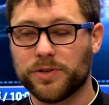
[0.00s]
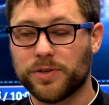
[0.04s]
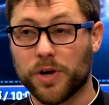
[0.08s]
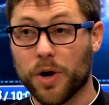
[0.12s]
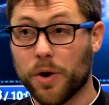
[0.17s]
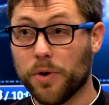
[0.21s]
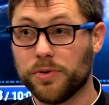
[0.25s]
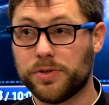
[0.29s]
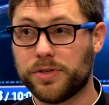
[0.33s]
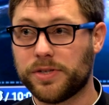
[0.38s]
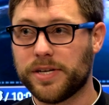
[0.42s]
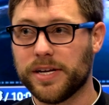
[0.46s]

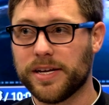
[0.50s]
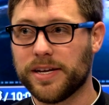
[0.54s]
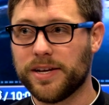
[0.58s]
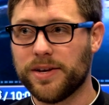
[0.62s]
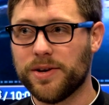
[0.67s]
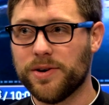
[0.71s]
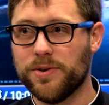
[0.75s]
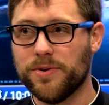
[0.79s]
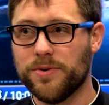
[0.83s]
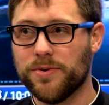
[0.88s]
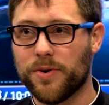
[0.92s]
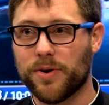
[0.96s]
ghosting
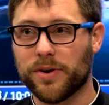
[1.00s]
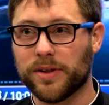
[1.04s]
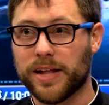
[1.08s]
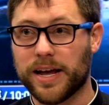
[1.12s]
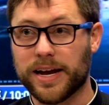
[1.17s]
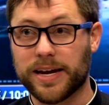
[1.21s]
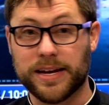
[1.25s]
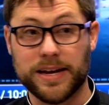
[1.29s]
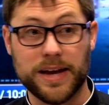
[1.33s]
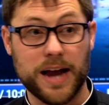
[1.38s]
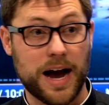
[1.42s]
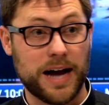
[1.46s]
you or
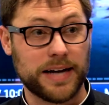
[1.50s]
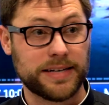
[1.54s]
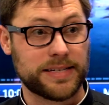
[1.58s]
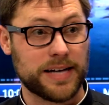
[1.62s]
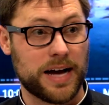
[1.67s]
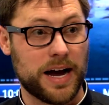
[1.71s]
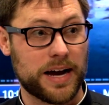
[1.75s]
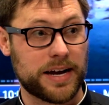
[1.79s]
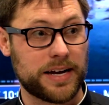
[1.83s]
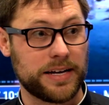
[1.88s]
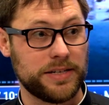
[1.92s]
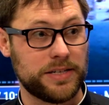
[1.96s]
like not
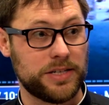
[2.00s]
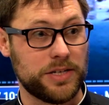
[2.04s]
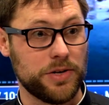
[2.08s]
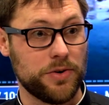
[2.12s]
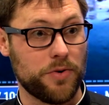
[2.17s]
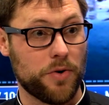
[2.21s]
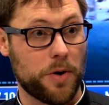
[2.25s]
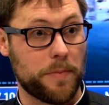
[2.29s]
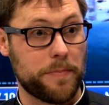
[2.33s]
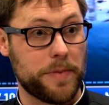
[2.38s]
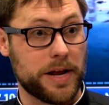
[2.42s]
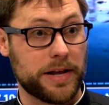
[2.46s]
talking to you
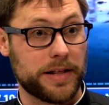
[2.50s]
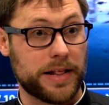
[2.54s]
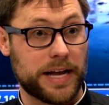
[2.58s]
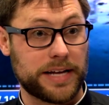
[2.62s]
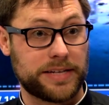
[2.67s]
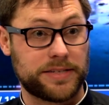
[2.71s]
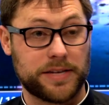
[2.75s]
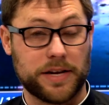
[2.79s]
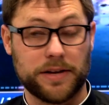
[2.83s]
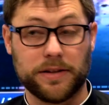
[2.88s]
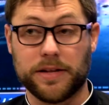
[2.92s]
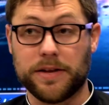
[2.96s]
or being like
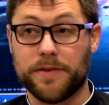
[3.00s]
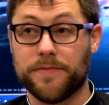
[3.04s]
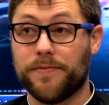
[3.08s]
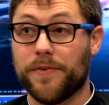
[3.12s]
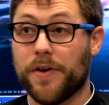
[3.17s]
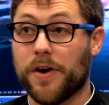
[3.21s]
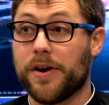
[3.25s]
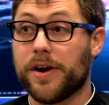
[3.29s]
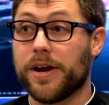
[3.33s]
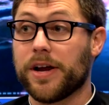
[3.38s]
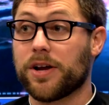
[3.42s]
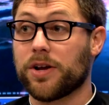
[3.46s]
suddenly
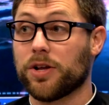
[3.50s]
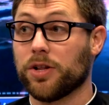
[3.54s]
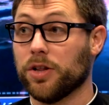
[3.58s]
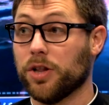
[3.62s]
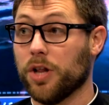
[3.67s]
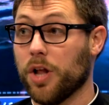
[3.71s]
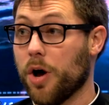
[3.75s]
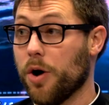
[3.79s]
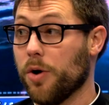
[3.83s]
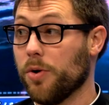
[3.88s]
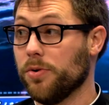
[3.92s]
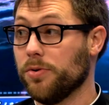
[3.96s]
very
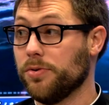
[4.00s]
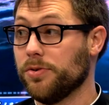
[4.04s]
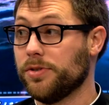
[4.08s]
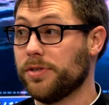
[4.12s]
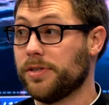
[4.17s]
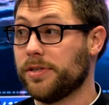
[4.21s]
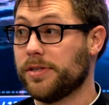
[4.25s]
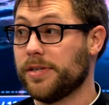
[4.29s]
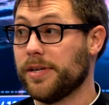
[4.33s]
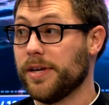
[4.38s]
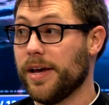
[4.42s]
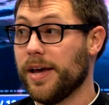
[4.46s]

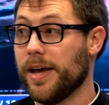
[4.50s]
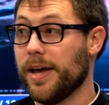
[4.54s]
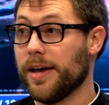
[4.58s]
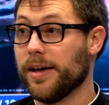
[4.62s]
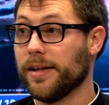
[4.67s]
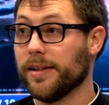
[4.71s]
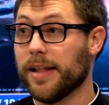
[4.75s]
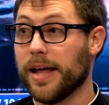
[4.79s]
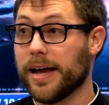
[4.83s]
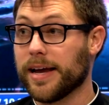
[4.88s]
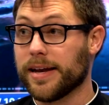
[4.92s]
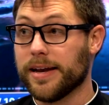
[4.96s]
closed,
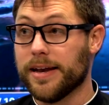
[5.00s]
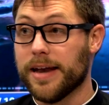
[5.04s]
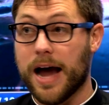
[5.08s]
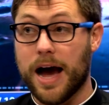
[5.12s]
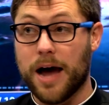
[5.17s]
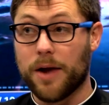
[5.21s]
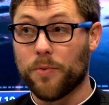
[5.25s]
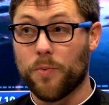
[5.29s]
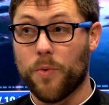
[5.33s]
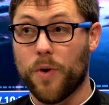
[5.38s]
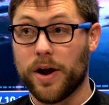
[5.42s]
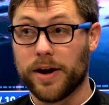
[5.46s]
like
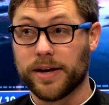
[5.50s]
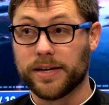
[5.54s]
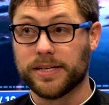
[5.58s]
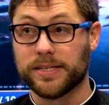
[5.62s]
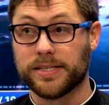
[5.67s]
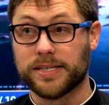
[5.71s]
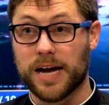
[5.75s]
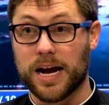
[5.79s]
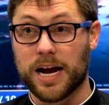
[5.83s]
not wanting to